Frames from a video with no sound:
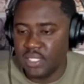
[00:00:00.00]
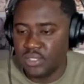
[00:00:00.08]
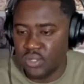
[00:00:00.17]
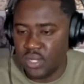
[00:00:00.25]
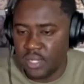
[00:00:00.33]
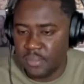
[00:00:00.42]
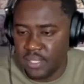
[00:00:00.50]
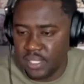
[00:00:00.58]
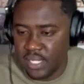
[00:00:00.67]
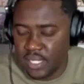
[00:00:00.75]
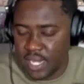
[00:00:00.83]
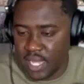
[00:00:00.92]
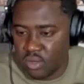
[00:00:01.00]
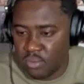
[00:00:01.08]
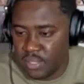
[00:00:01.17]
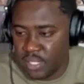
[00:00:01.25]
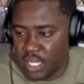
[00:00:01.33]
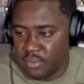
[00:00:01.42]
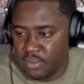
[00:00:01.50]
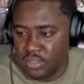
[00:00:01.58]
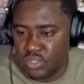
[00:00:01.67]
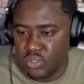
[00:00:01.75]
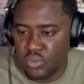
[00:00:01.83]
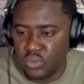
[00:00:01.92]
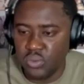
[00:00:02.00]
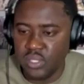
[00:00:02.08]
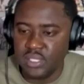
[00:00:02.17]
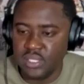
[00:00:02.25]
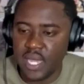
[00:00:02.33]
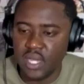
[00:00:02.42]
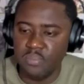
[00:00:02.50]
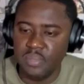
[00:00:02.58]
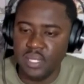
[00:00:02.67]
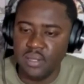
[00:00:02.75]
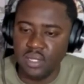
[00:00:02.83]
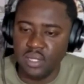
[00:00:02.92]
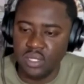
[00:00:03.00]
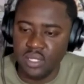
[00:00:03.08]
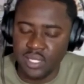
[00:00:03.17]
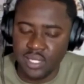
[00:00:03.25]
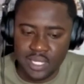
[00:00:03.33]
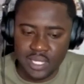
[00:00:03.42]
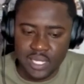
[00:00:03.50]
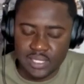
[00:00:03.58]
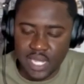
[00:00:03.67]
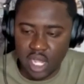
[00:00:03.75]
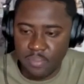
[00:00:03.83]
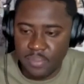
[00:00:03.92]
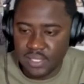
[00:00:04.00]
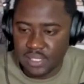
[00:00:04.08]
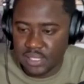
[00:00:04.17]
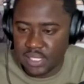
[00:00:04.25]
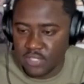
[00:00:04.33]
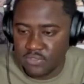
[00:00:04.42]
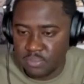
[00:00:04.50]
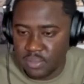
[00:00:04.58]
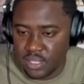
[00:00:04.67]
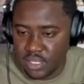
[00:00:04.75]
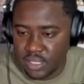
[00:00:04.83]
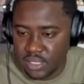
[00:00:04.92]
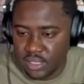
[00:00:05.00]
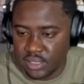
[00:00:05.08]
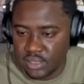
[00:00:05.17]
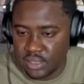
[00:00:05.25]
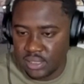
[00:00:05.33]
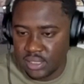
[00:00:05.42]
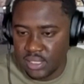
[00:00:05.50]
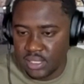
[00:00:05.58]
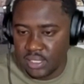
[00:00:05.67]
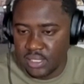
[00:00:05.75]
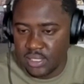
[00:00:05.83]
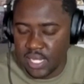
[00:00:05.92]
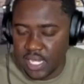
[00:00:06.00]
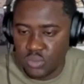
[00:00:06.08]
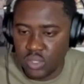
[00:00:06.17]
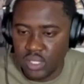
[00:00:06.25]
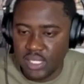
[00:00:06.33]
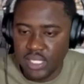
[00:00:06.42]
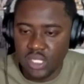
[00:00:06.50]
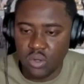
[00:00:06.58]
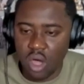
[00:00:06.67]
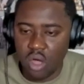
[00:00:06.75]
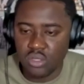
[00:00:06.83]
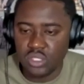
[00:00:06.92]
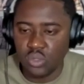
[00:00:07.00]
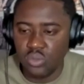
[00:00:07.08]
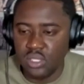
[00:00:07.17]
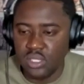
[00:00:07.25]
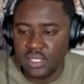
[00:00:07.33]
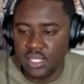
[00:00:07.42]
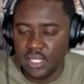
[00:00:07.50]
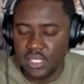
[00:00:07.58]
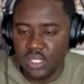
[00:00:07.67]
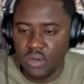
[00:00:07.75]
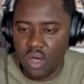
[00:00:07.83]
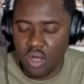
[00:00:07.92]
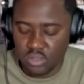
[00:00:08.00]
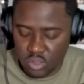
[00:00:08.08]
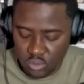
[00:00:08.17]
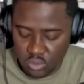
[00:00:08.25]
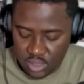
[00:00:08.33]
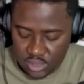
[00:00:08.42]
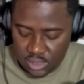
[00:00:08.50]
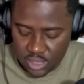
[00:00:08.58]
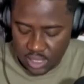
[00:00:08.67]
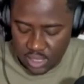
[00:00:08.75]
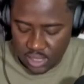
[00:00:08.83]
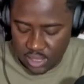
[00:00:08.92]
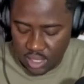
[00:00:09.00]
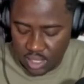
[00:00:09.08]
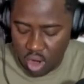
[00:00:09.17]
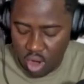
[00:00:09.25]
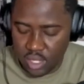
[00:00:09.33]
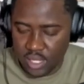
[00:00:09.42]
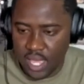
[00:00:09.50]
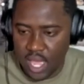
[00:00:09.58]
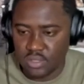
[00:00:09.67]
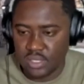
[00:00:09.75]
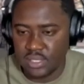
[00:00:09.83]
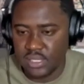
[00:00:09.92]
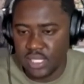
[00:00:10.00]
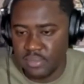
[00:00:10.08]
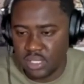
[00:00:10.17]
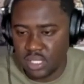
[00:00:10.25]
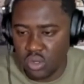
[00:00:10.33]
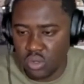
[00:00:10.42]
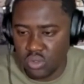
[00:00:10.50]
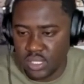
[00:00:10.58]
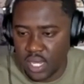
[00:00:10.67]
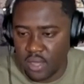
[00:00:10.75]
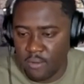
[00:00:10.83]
You know what I mean? They not going to be able to, it's not going to be successful, because that's what legal also looks at. Legal also looks at, are the counseling statements closed out?